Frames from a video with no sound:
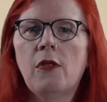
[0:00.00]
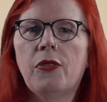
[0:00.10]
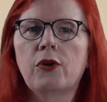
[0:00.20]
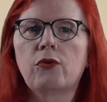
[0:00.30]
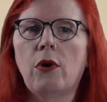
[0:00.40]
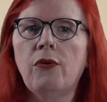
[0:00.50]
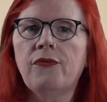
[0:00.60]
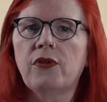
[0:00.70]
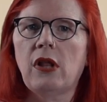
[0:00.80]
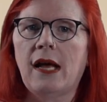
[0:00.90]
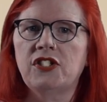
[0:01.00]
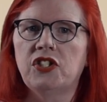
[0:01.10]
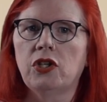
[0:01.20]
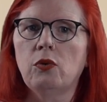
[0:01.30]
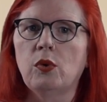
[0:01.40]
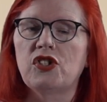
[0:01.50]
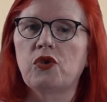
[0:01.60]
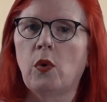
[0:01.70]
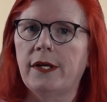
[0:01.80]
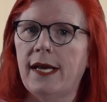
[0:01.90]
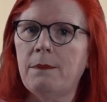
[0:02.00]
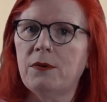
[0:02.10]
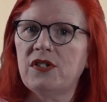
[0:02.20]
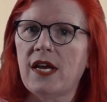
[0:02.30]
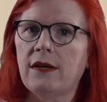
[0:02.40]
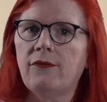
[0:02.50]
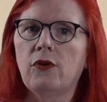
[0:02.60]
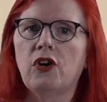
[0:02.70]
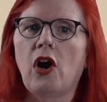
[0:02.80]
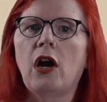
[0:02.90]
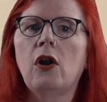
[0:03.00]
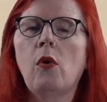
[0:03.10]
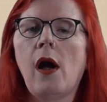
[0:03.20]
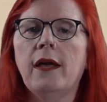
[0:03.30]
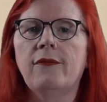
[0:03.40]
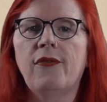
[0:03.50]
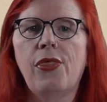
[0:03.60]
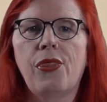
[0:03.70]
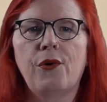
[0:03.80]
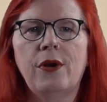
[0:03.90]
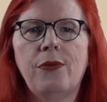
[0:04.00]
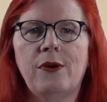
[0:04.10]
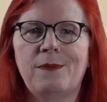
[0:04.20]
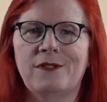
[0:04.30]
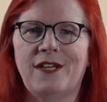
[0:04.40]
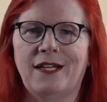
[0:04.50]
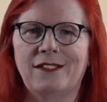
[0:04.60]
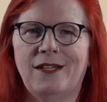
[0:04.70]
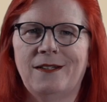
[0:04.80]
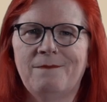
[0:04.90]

Their growth for the last year was 28% for an ROI of 33%.